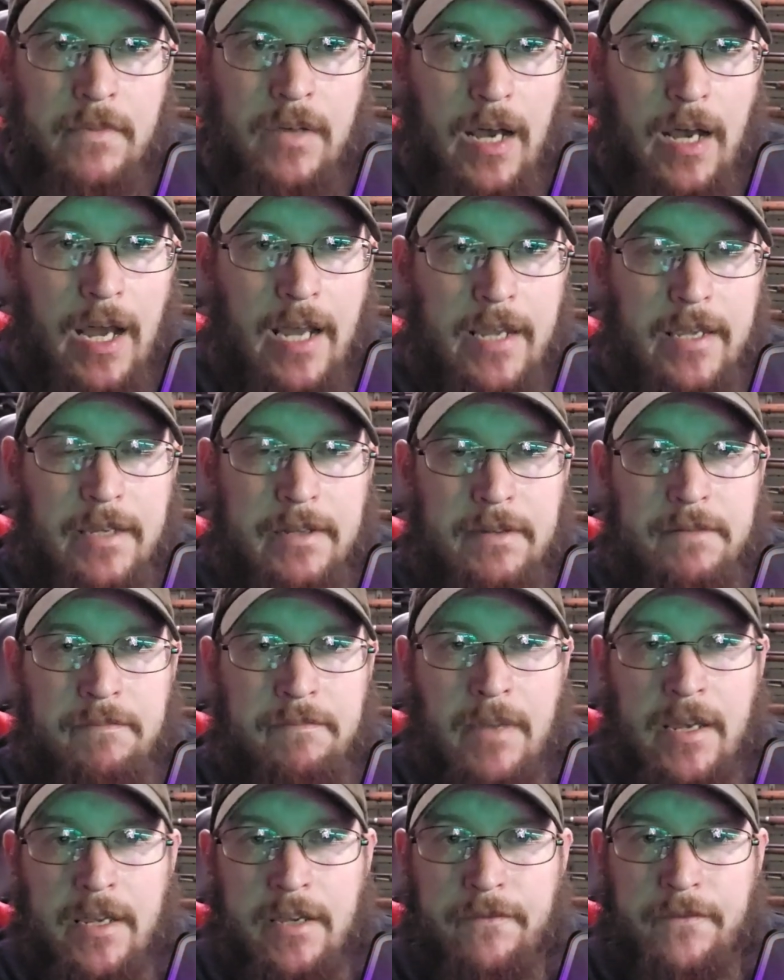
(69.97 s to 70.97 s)
I can
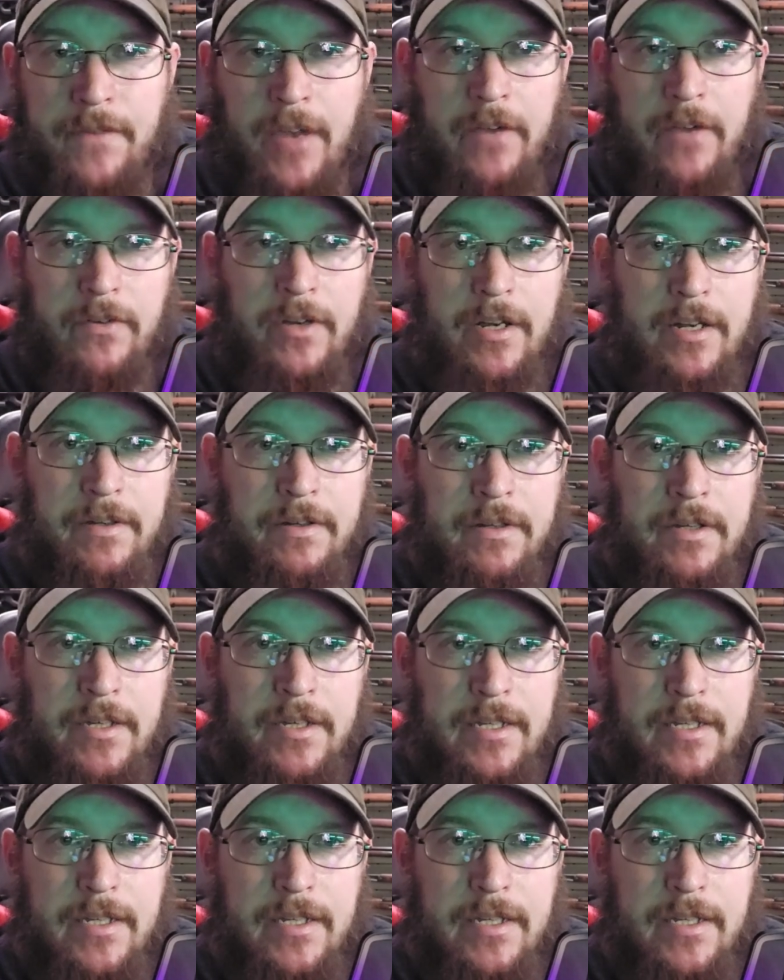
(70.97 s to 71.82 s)
make a favorite in